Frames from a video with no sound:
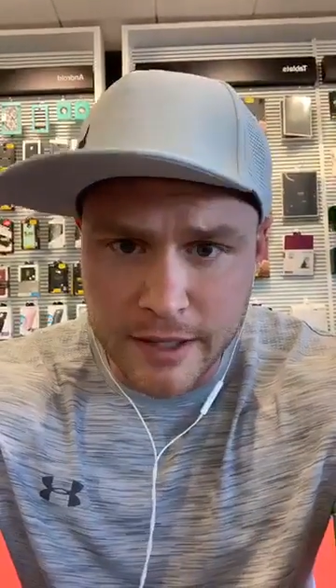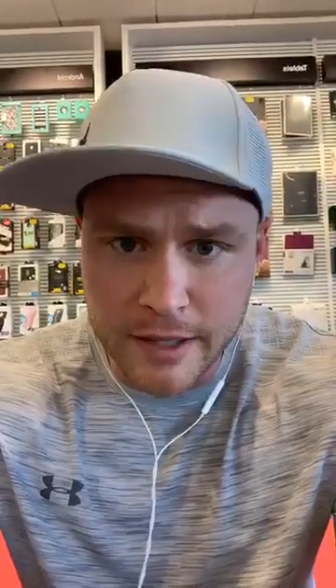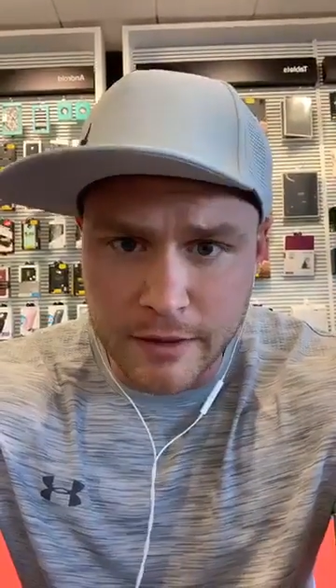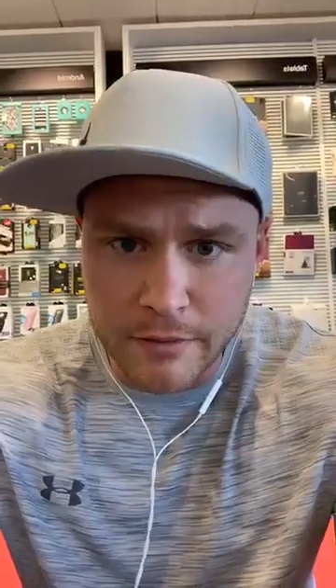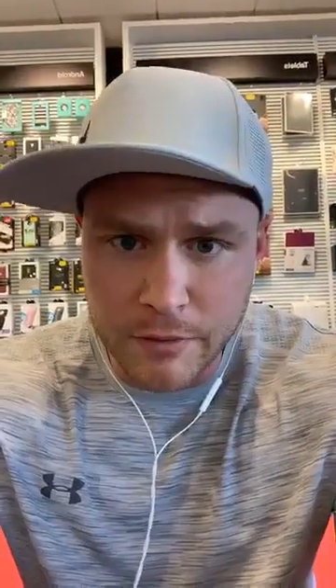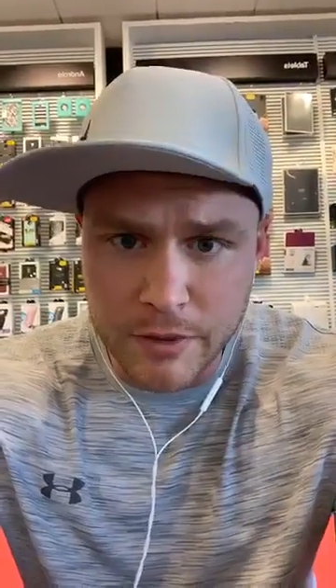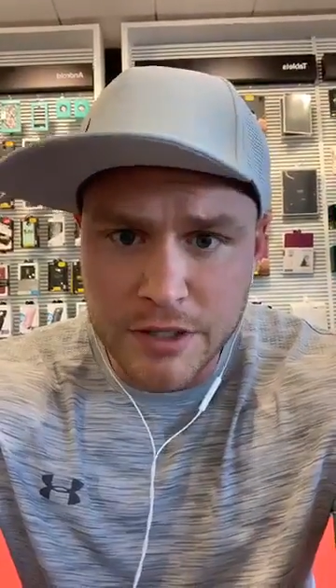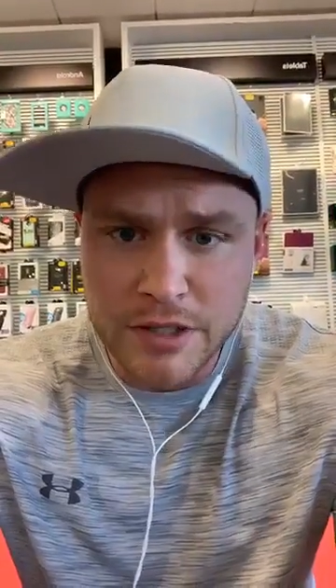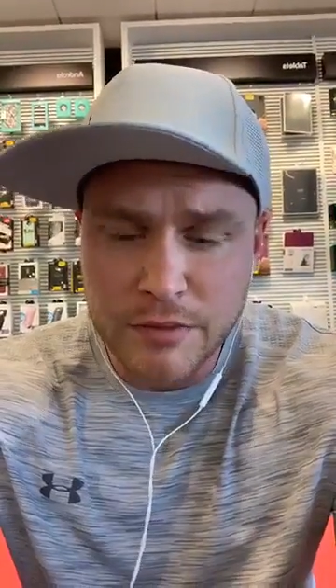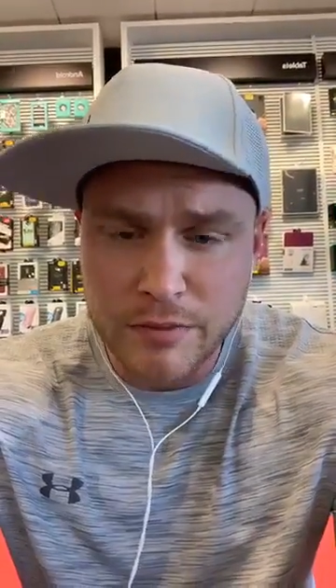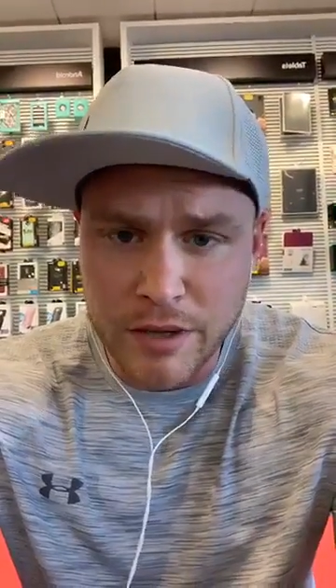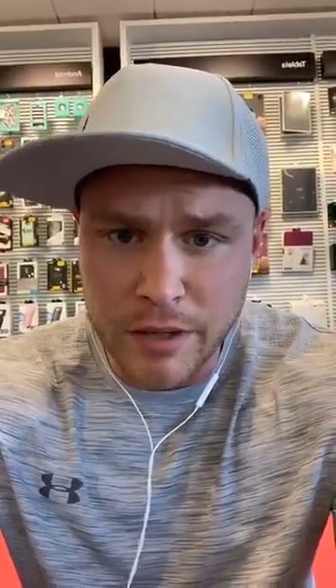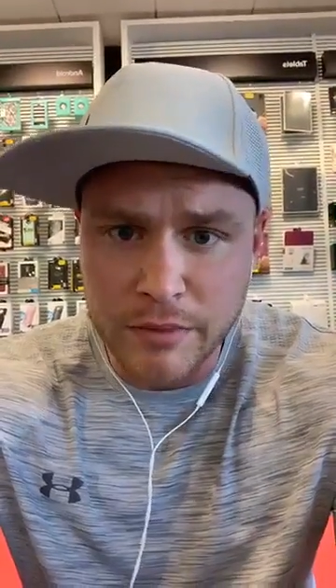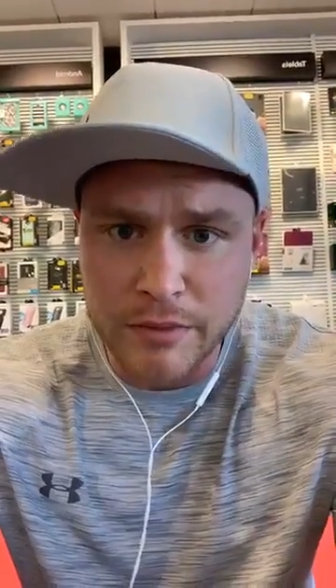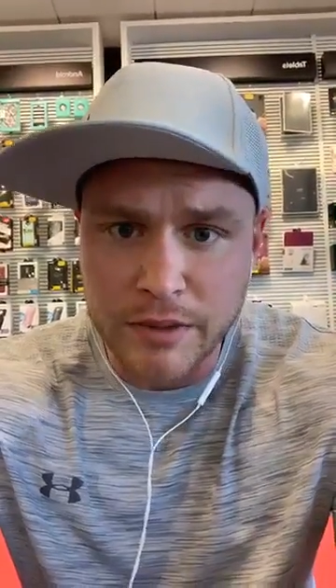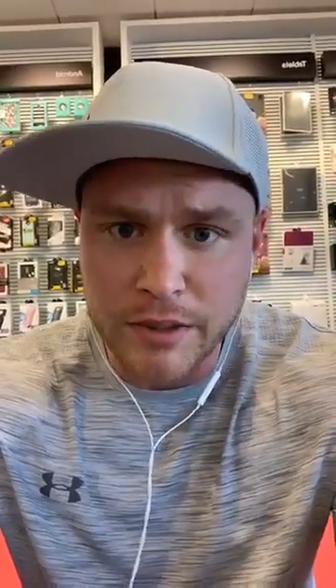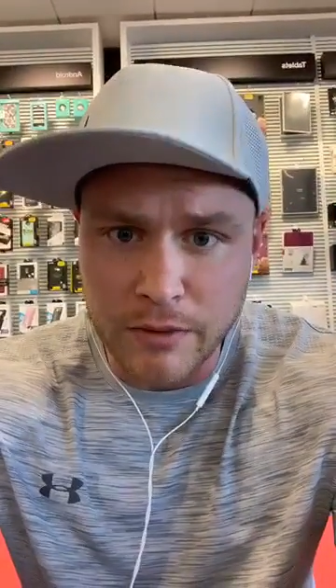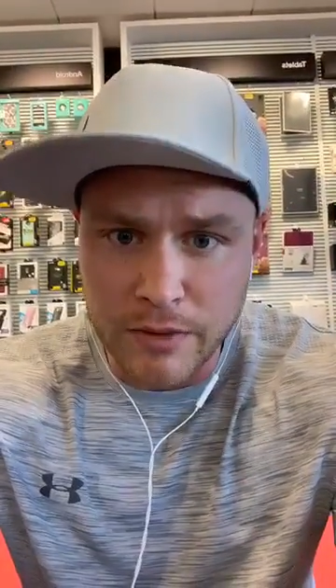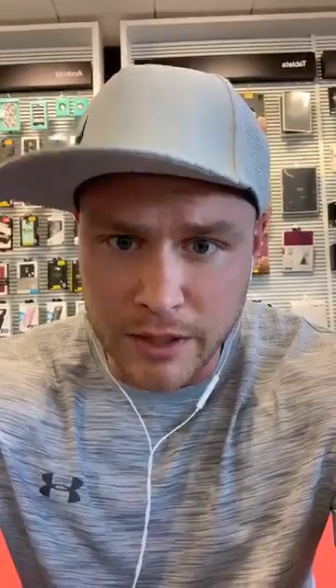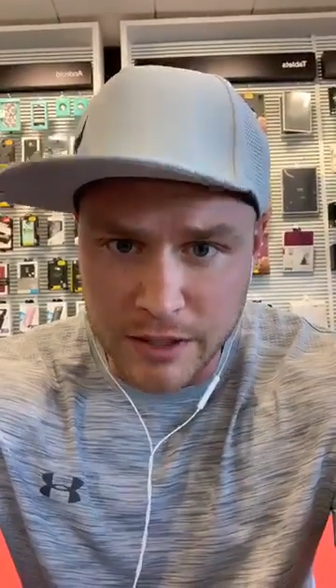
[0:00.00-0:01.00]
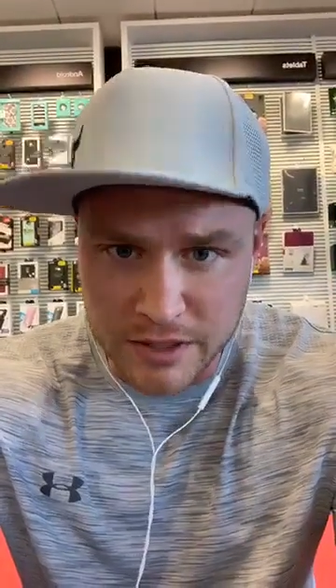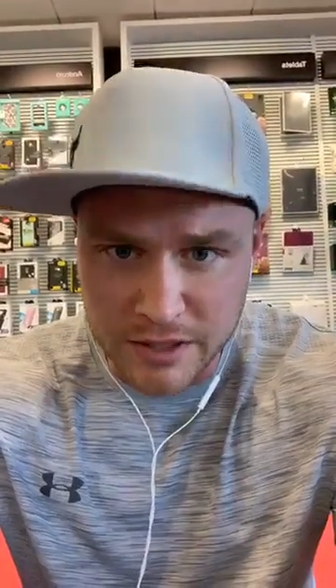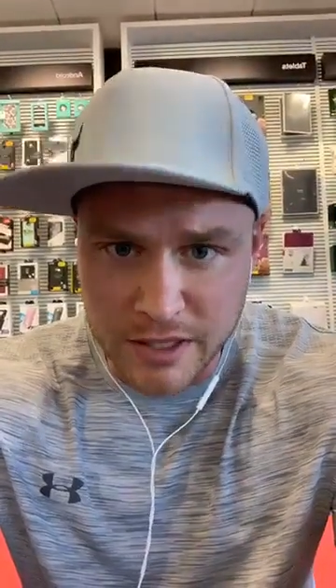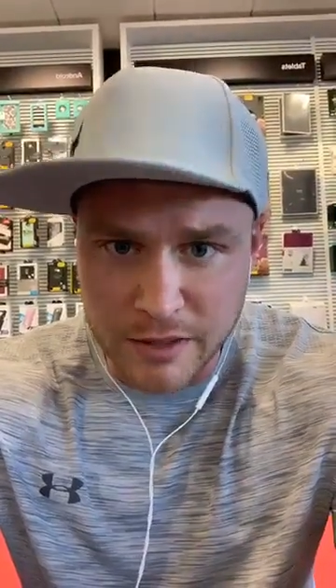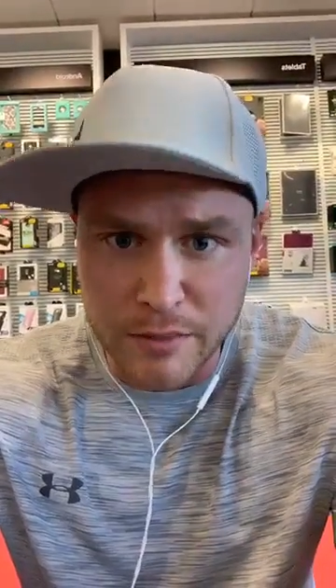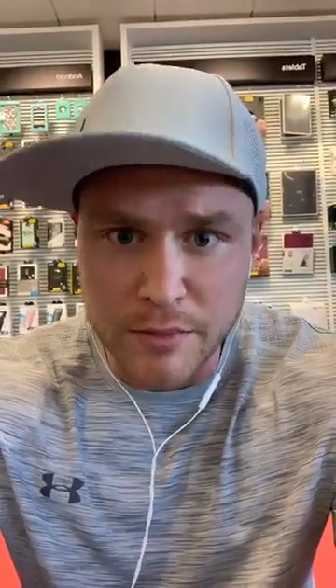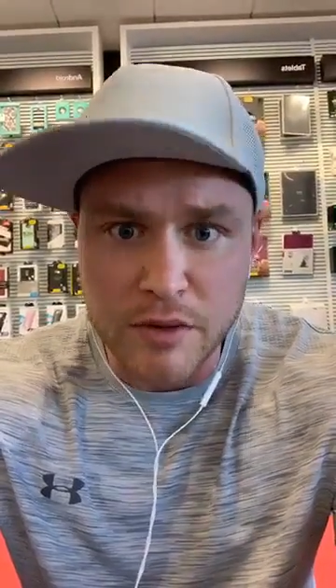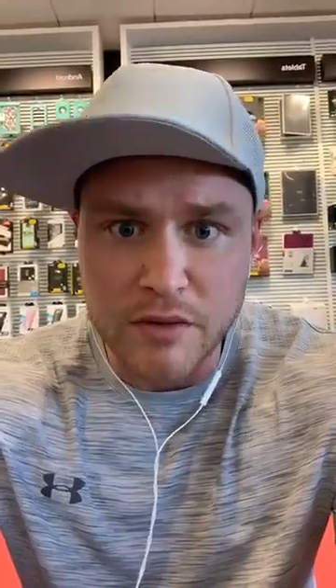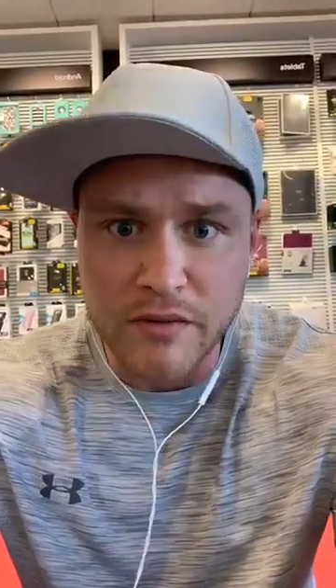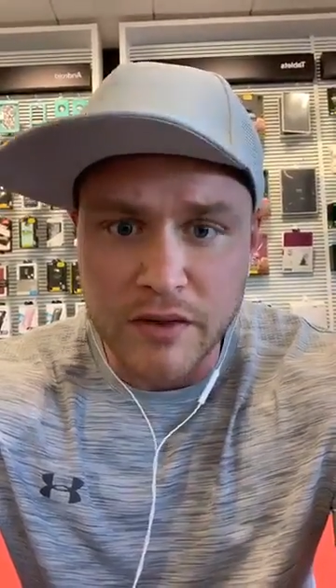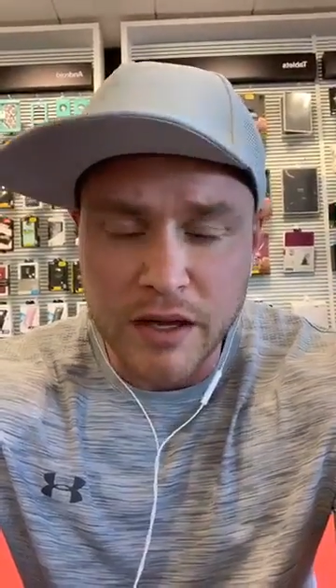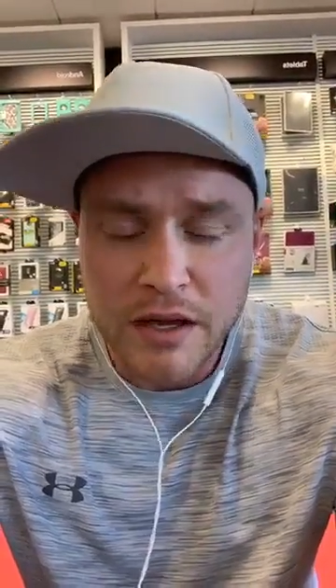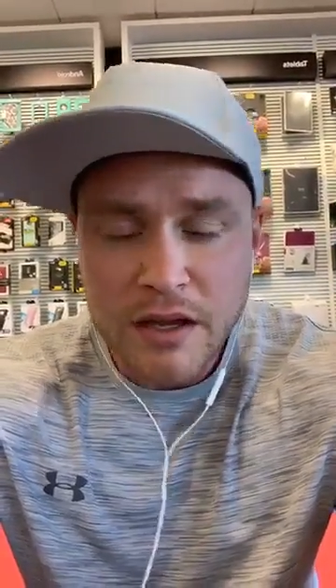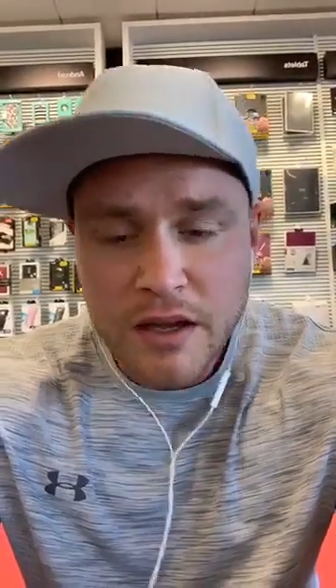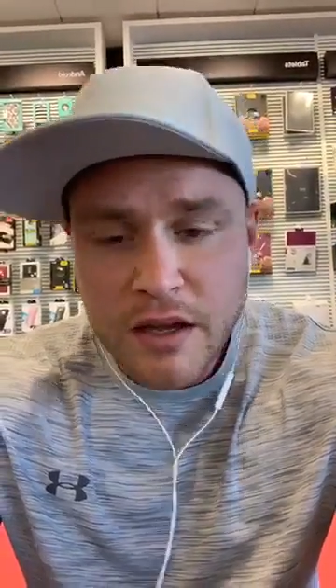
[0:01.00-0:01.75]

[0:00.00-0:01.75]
We should probably go catch that movie.